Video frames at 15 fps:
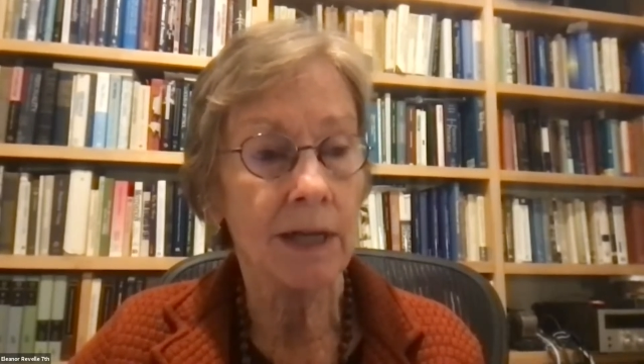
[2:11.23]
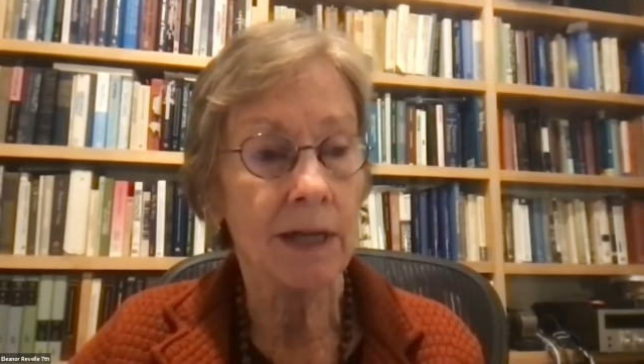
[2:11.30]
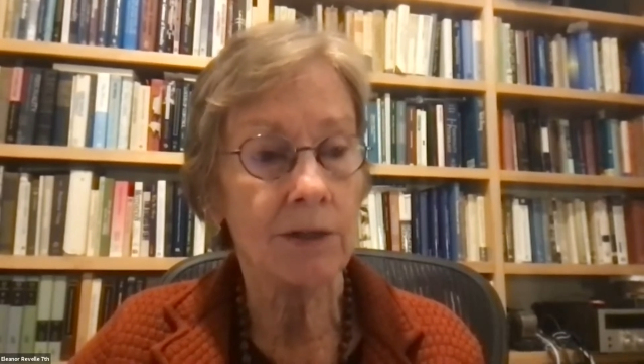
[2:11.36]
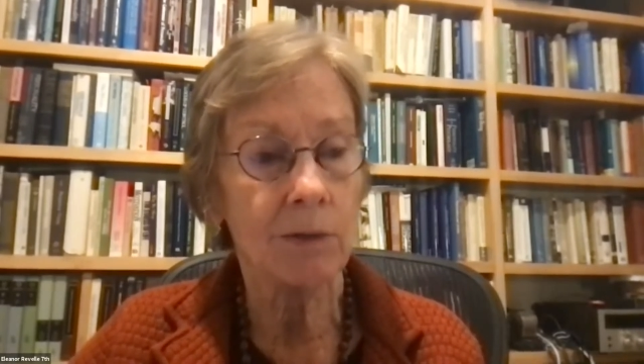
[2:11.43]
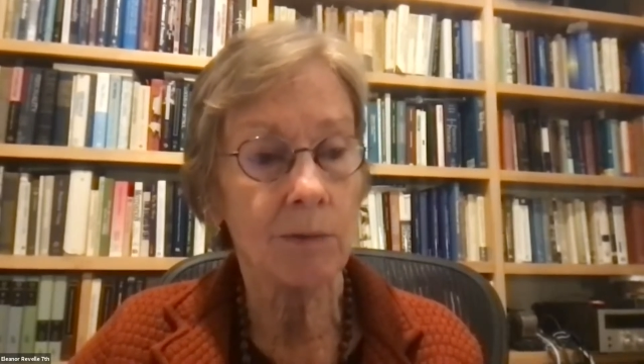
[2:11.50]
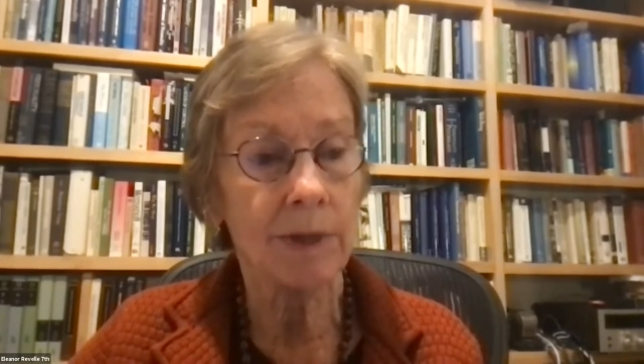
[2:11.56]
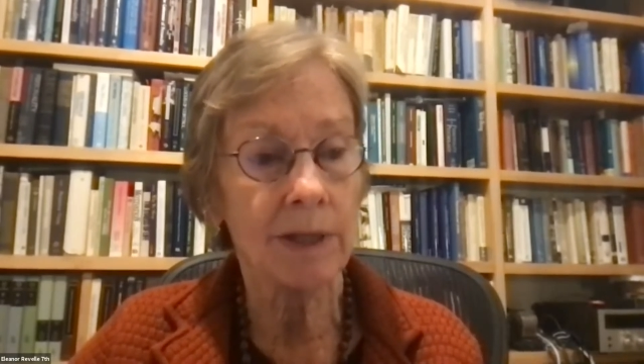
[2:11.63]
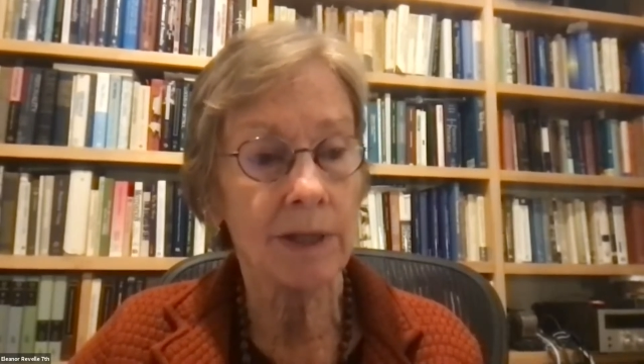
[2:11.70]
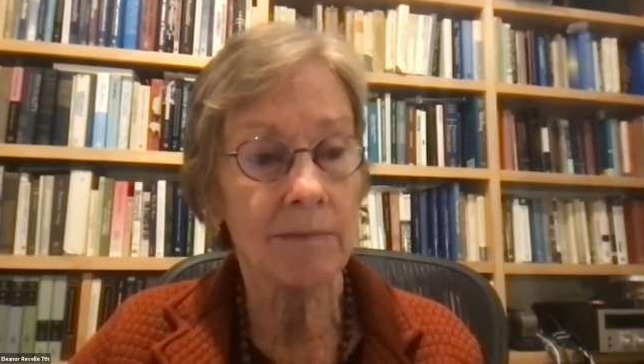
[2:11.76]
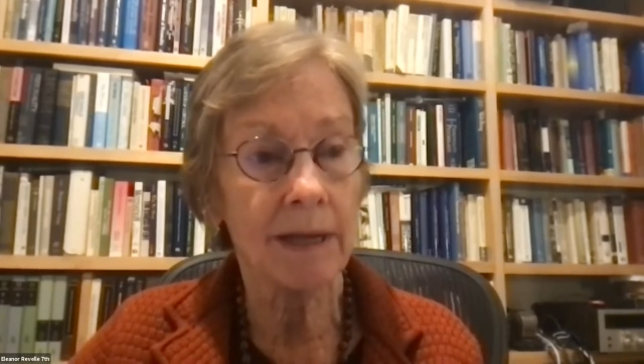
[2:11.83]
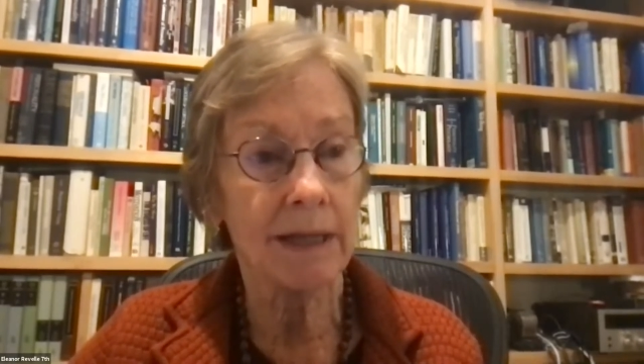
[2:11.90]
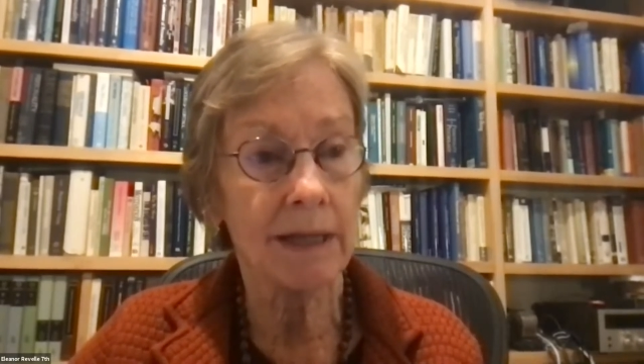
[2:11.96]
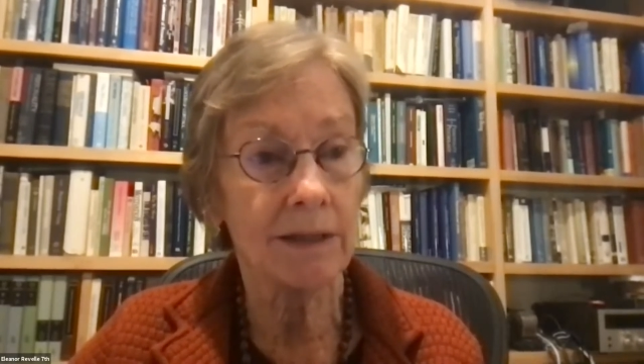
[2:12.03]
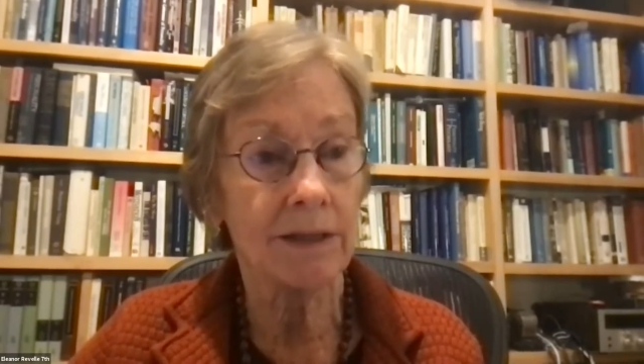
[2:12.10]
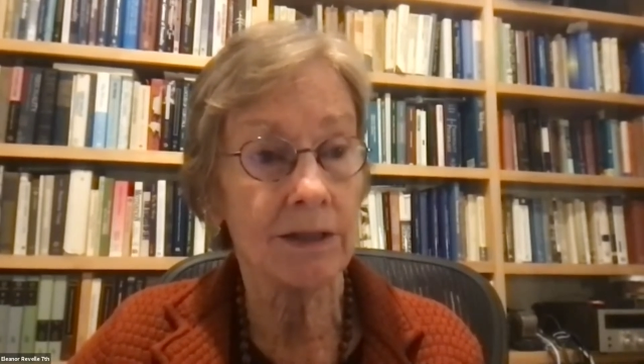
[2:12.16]
so we can
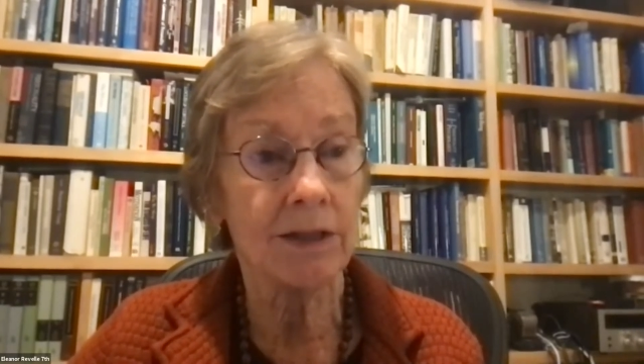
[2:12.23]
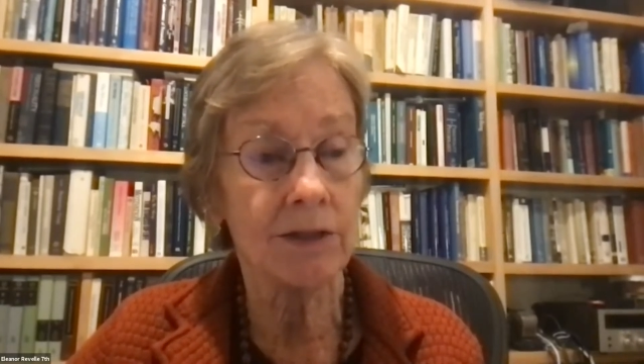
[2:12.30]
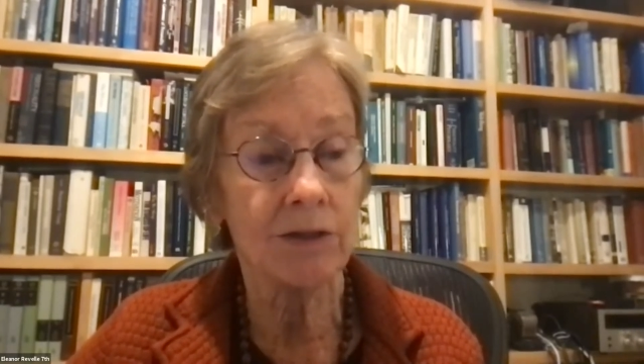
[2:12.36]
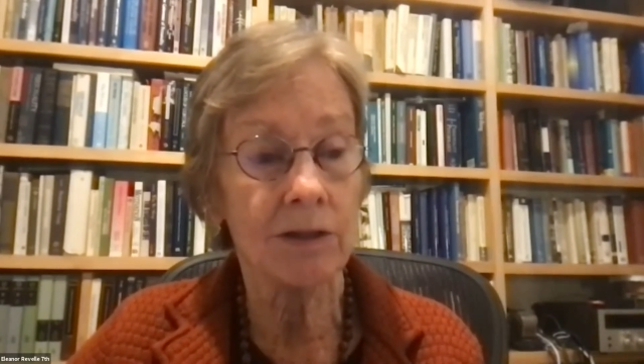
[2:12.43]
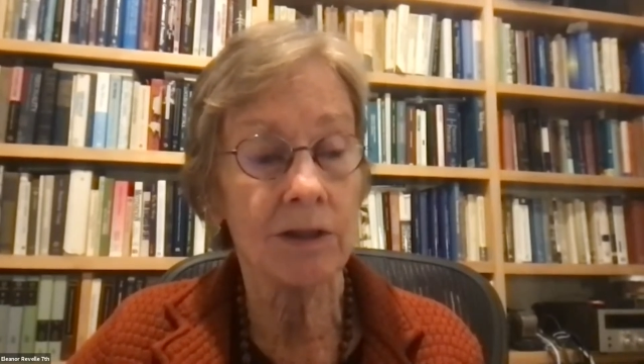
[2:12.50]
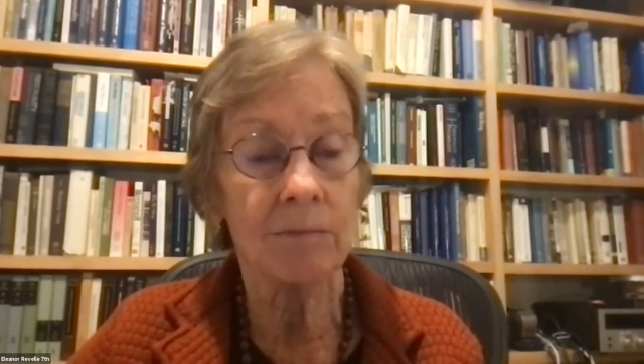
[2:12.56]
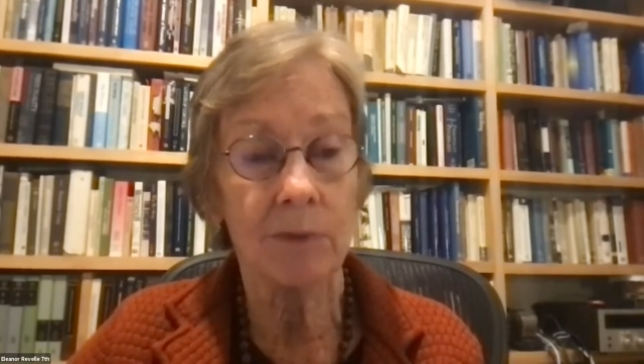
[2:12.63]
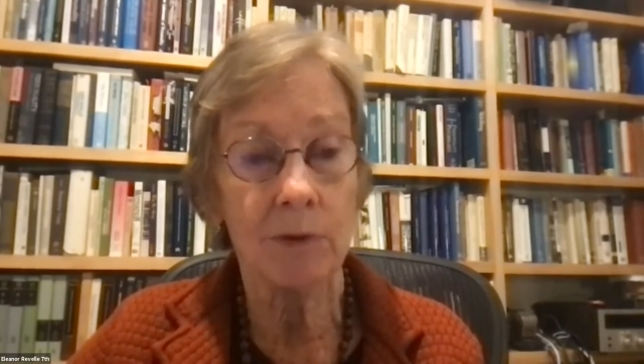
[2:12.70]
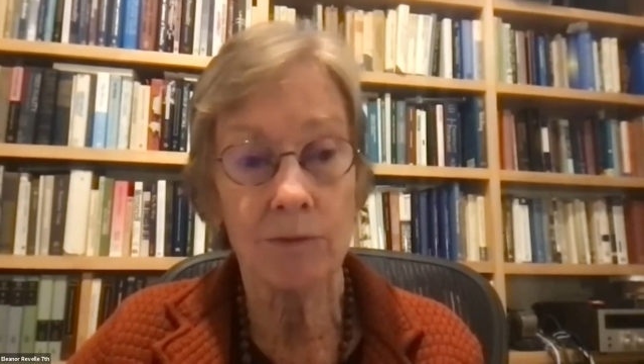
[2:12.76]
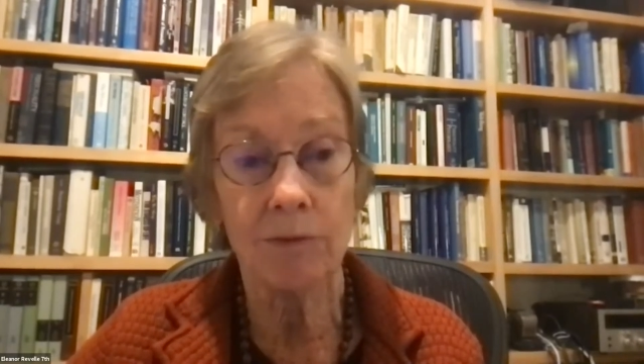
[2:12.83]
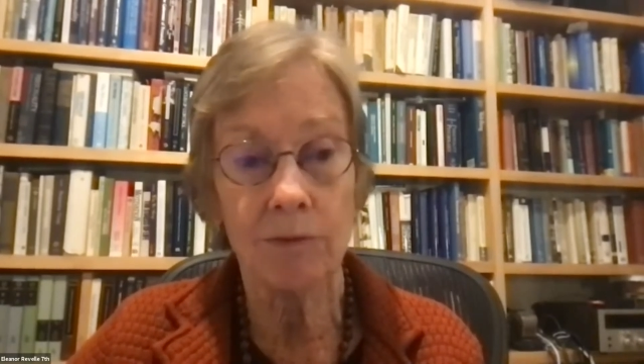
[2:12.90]
make a decision and move